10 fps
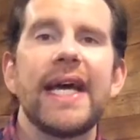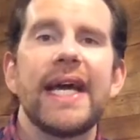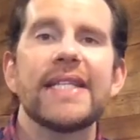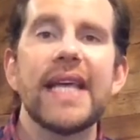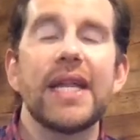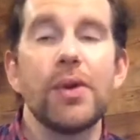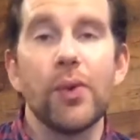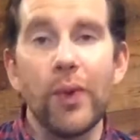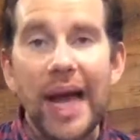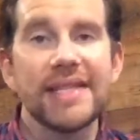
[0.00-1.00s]
is that
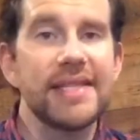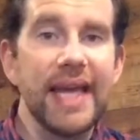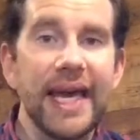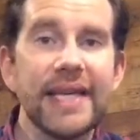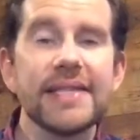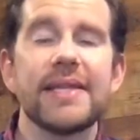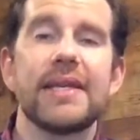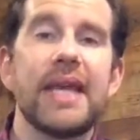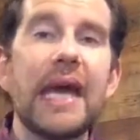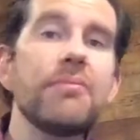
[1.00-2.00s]
rest days
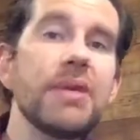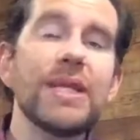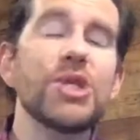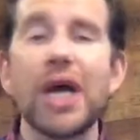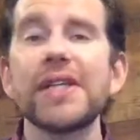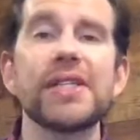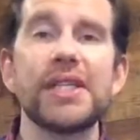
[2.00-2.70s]
can be just